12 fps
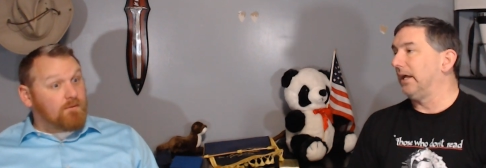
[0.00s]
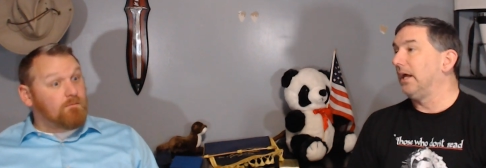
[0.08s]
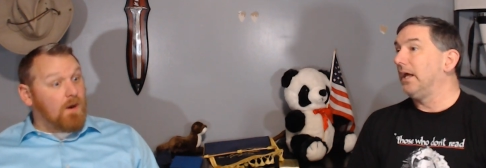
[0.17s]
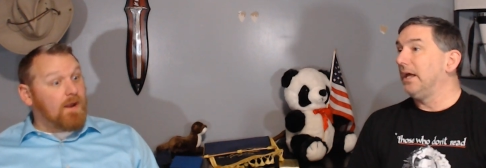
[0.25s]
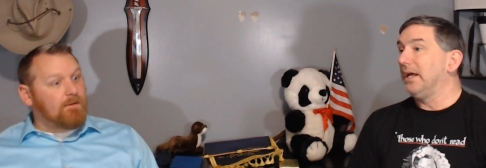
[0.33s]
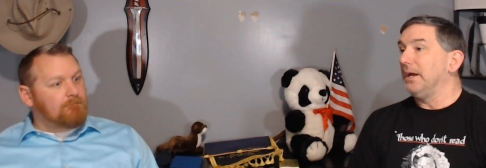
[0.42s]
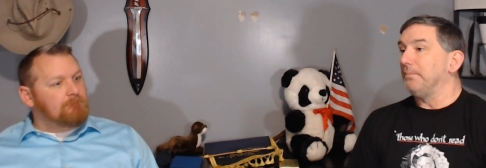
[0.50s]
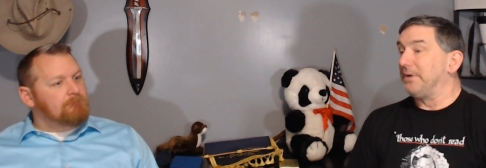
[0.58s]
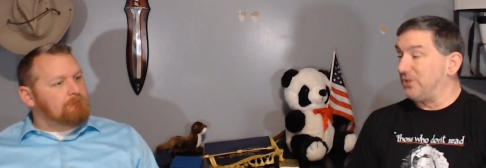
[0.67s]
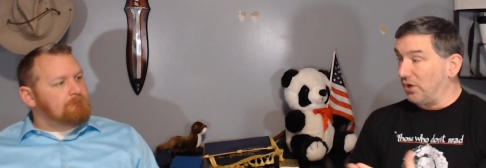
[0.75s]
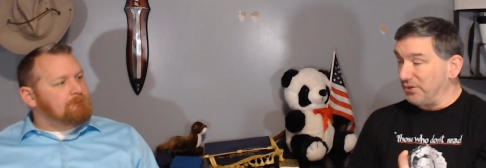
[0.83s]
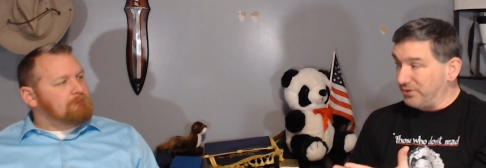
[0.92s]
Speaker 1: Right. But
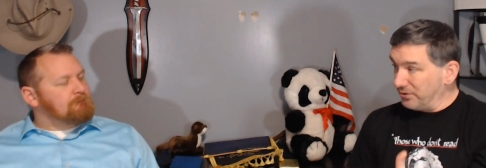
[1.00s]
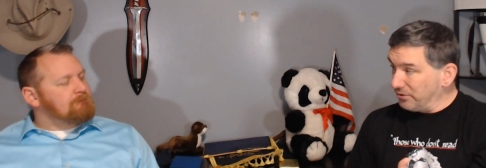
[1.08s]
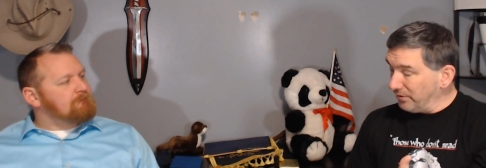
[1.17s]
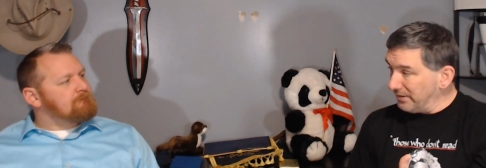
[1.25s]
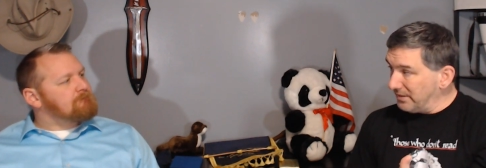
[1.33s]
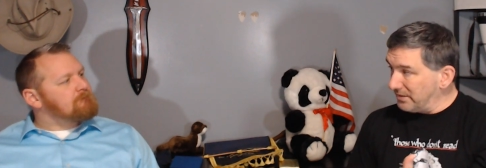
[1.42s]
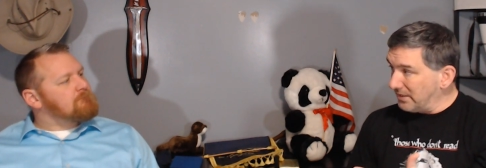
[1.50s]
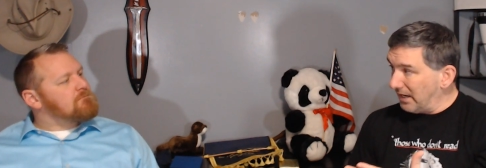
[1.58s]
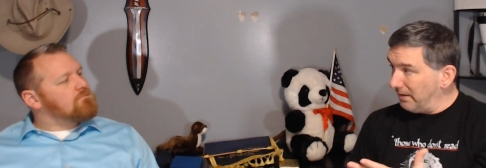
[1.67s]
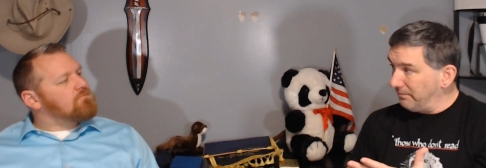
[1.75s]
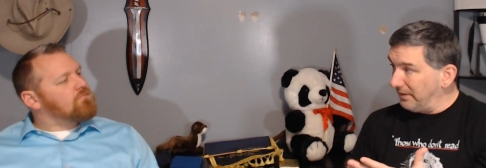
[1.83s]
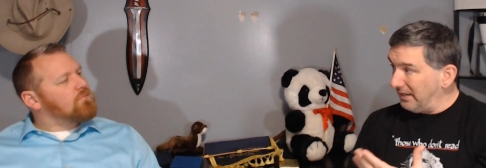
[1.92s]
it's also during this
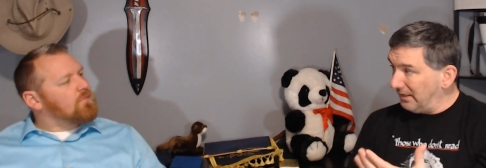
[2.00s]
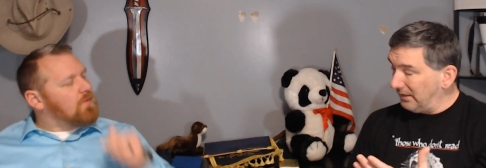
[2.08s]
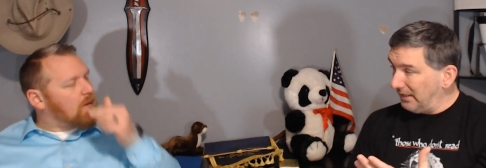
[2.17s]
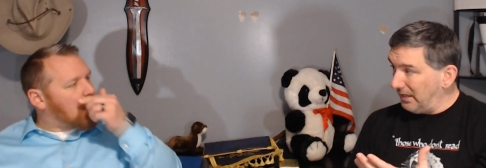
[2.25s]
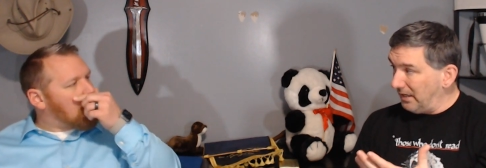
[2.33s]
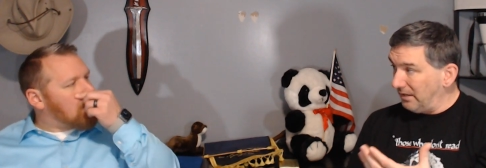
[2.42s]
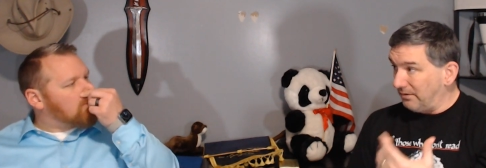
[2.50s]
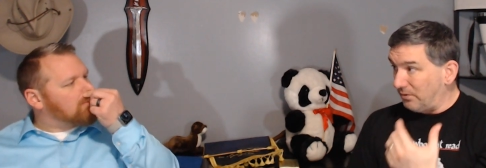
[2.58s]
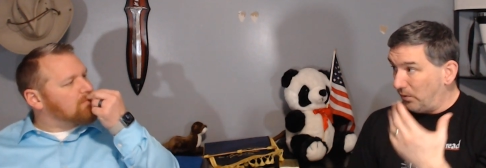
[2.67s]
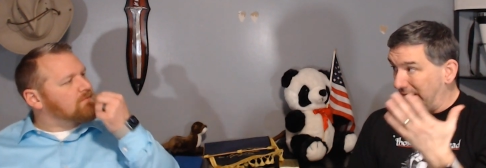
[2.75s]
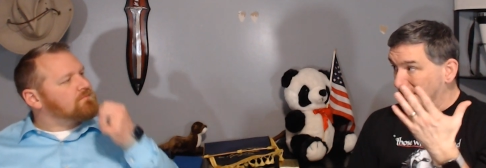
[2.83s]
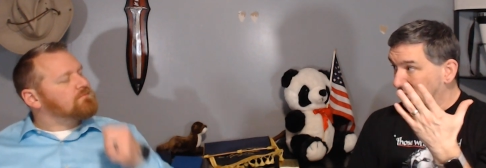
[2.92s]
time that Italy
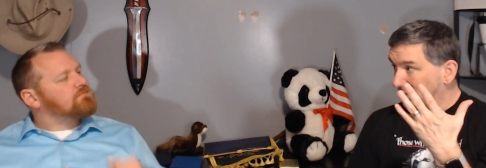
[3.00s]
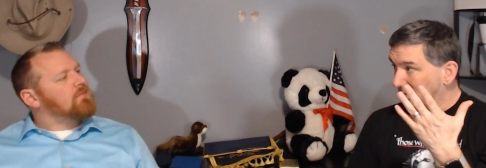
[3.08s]
quits.